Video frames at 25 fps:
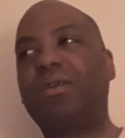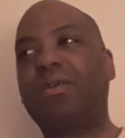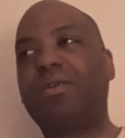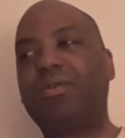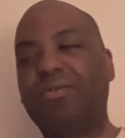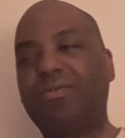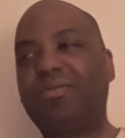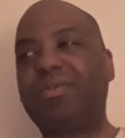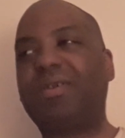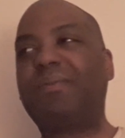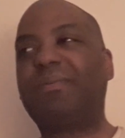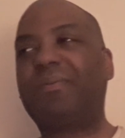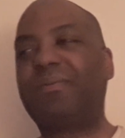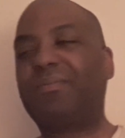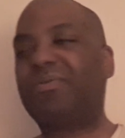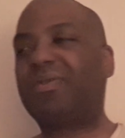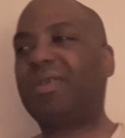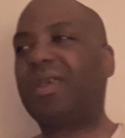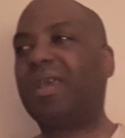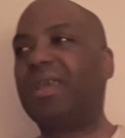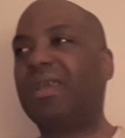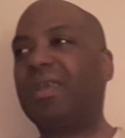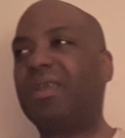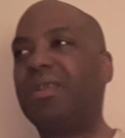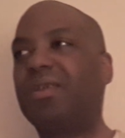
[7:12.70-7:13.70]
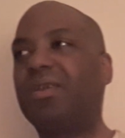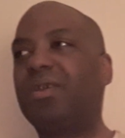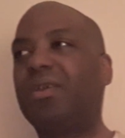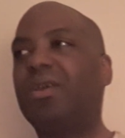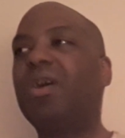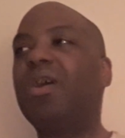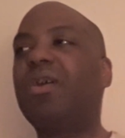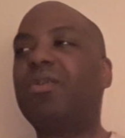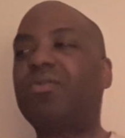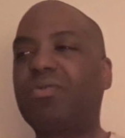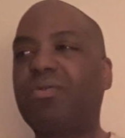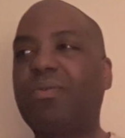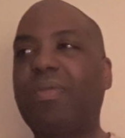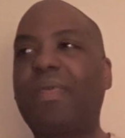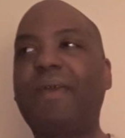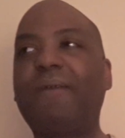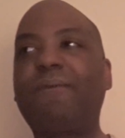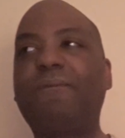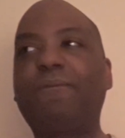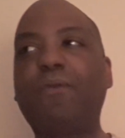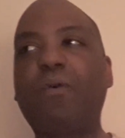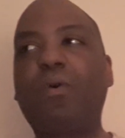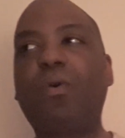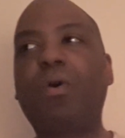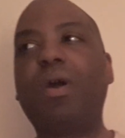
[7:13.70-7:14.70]
You see what I'm saying? So
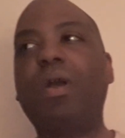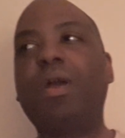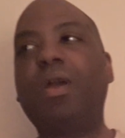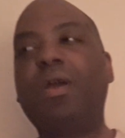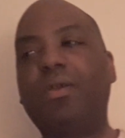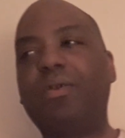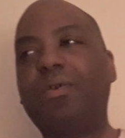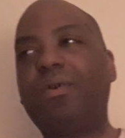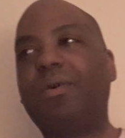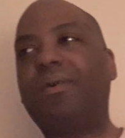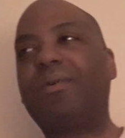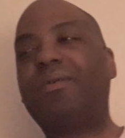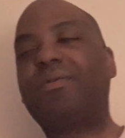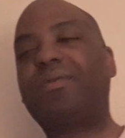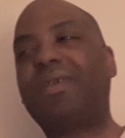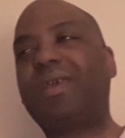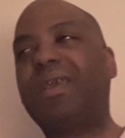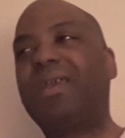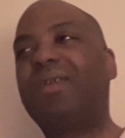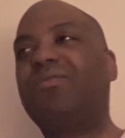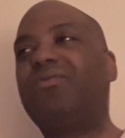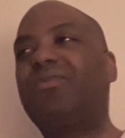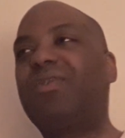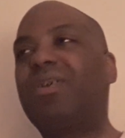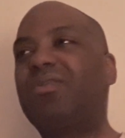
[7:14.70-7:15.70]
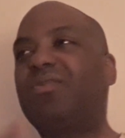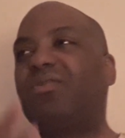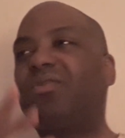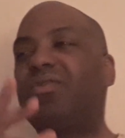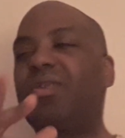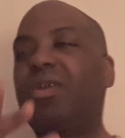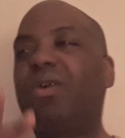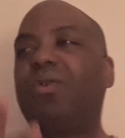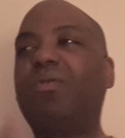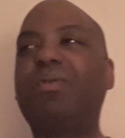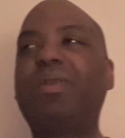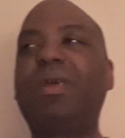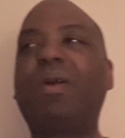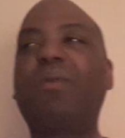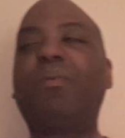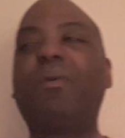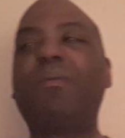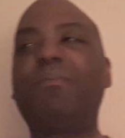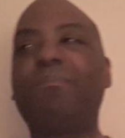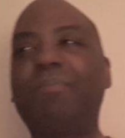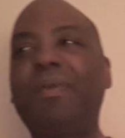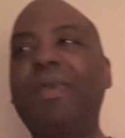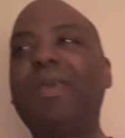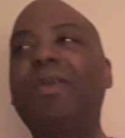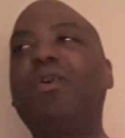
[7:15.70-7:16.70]
therefore, you know what I'm saying? Just know that
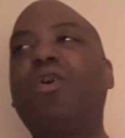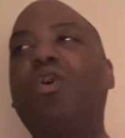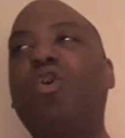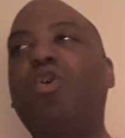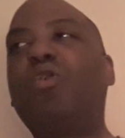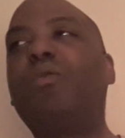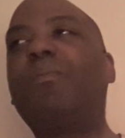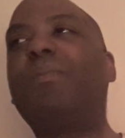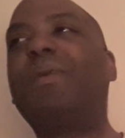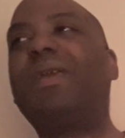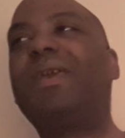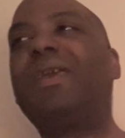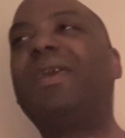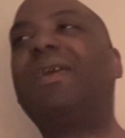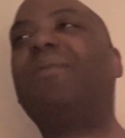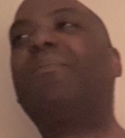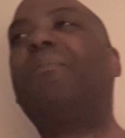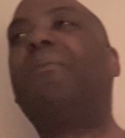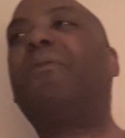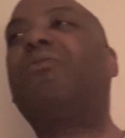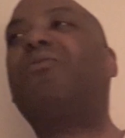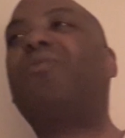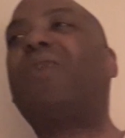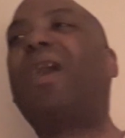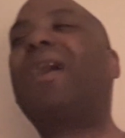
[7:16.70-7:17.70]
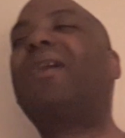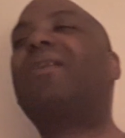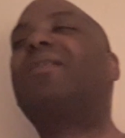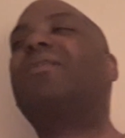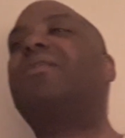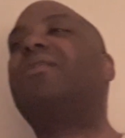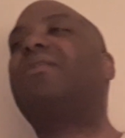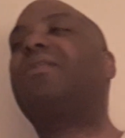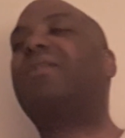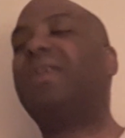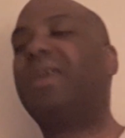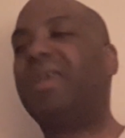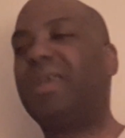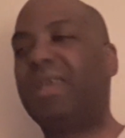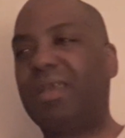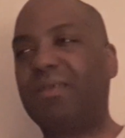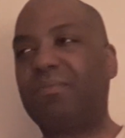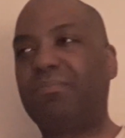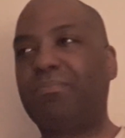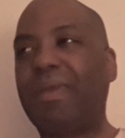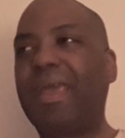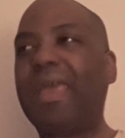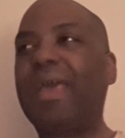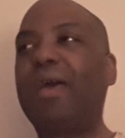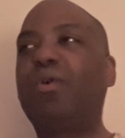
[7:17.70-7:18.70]
when Big Homie miraculously
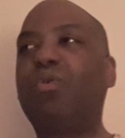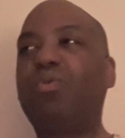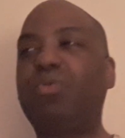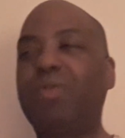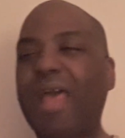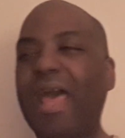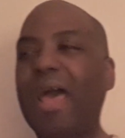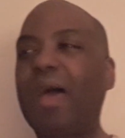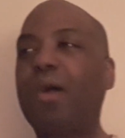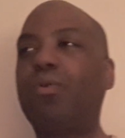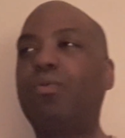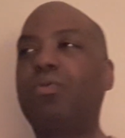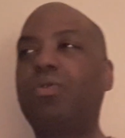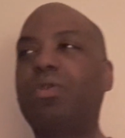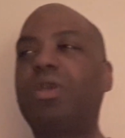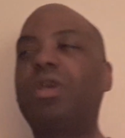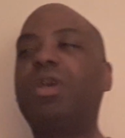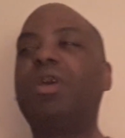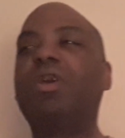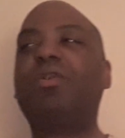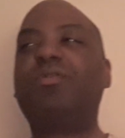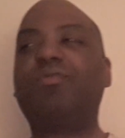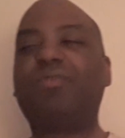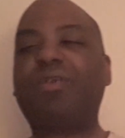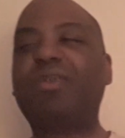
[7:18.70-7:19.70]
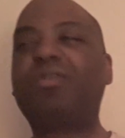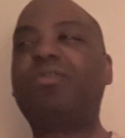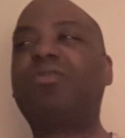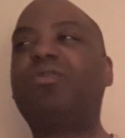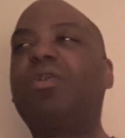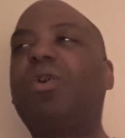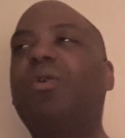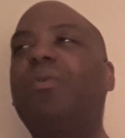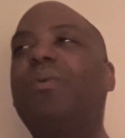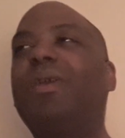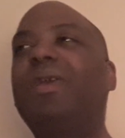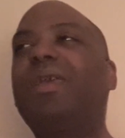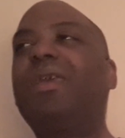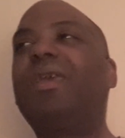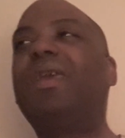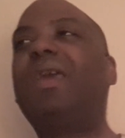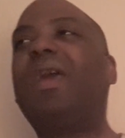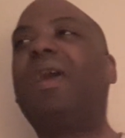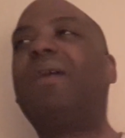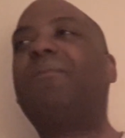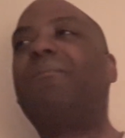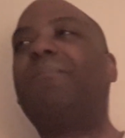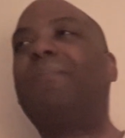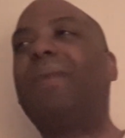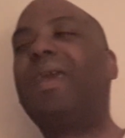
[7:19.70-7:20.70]
get bailed out, just know he
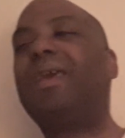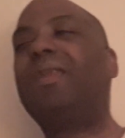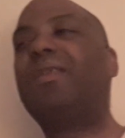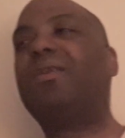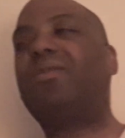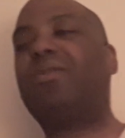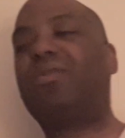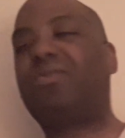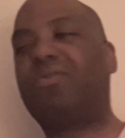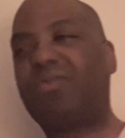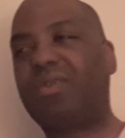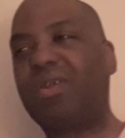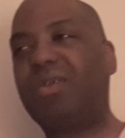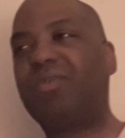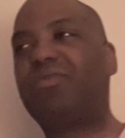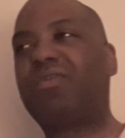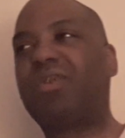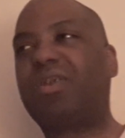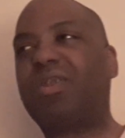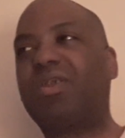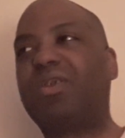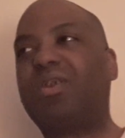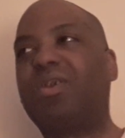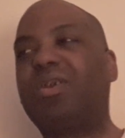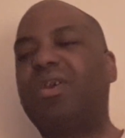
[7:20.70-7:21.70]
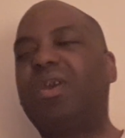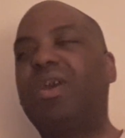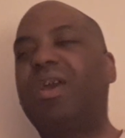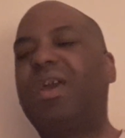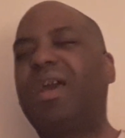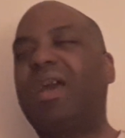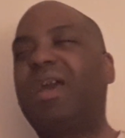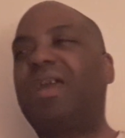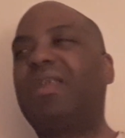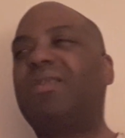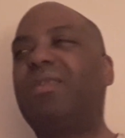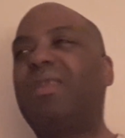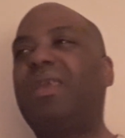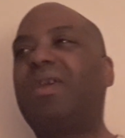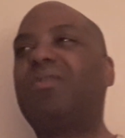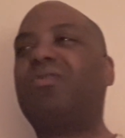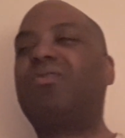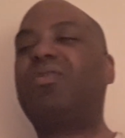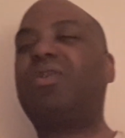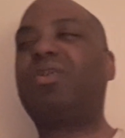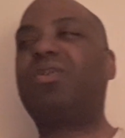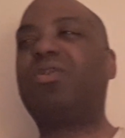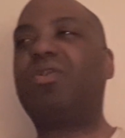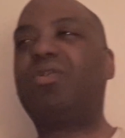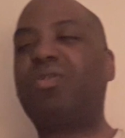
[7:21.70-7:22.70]
have made a decision. And next
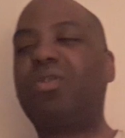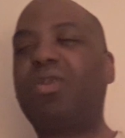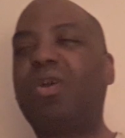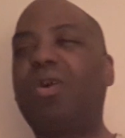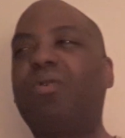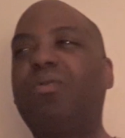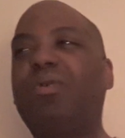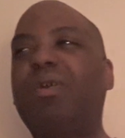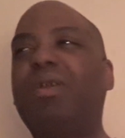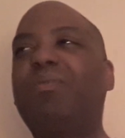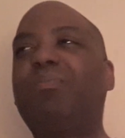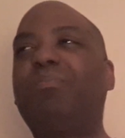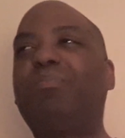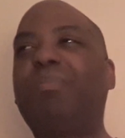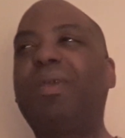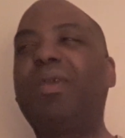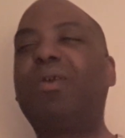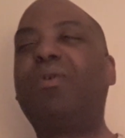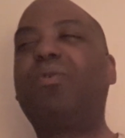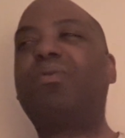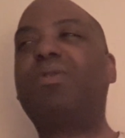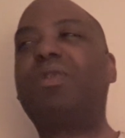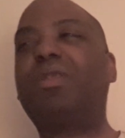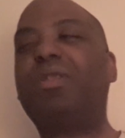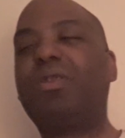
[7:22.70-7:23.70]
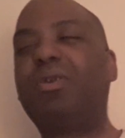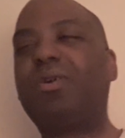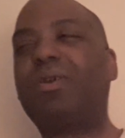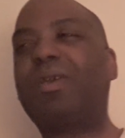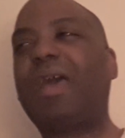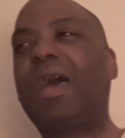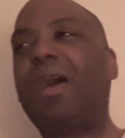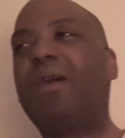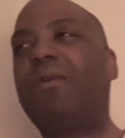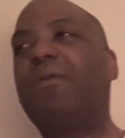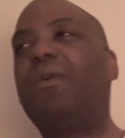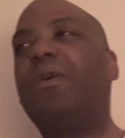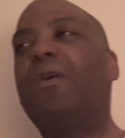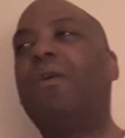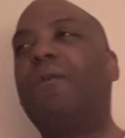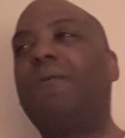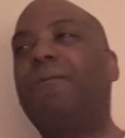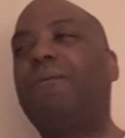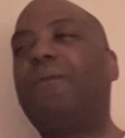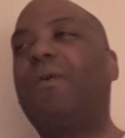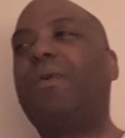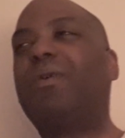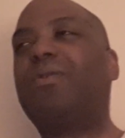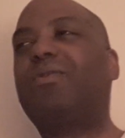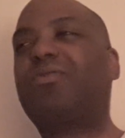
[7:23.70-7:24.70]
thing you know, and be on the lookout
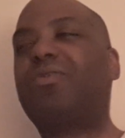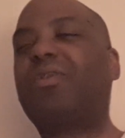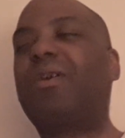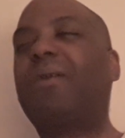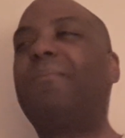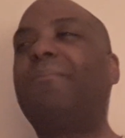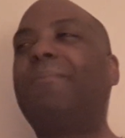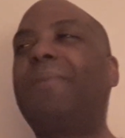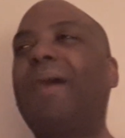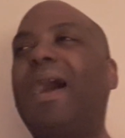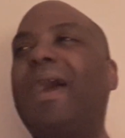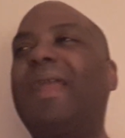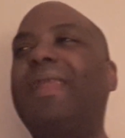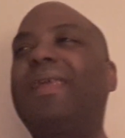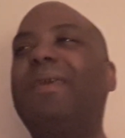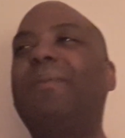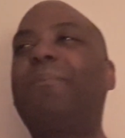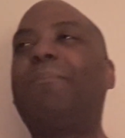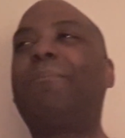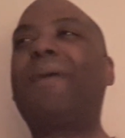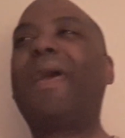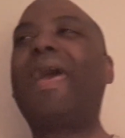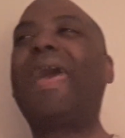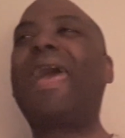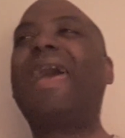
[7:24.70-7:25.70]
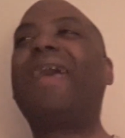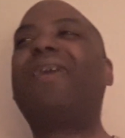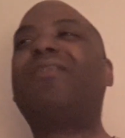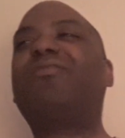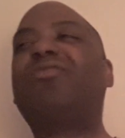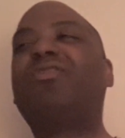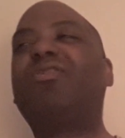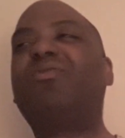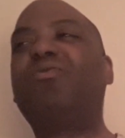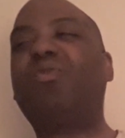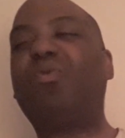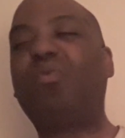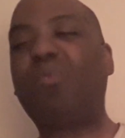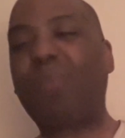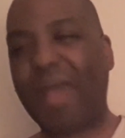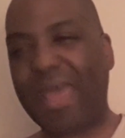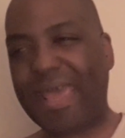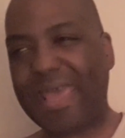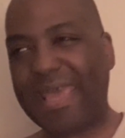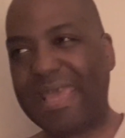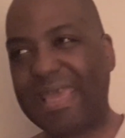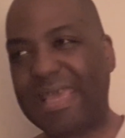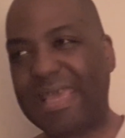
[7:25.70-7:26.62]
for somebody passing away